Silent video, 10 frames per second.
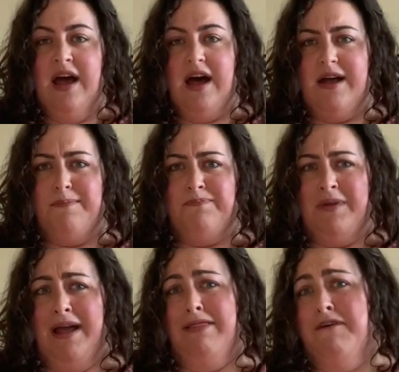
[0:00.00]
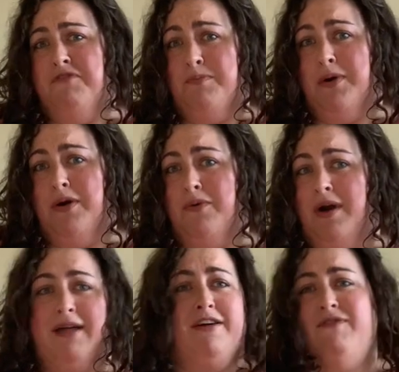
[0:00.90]
I love the bow.
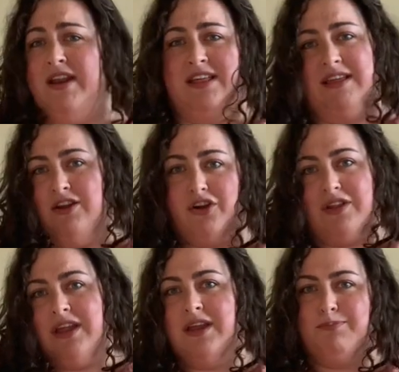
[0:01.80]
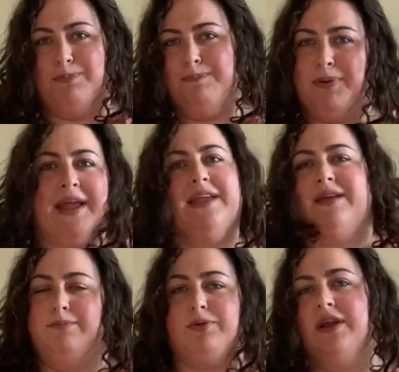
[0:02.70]
I love anything girly and pink
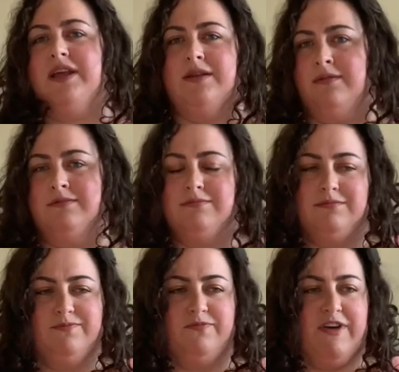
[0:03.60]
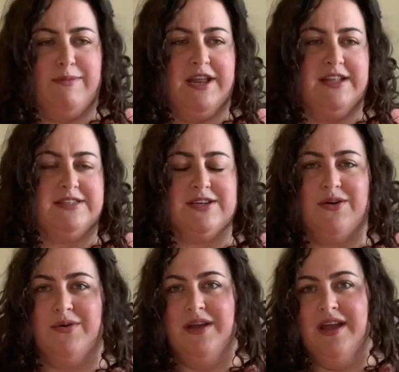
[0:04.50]
and pretty and feminine.
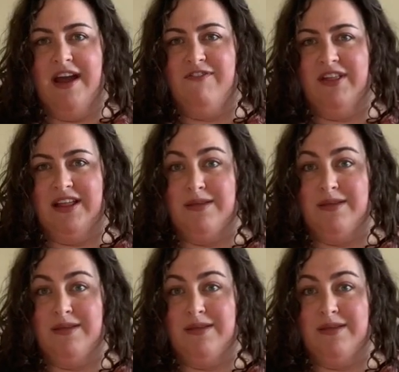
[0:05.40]
So I feel like the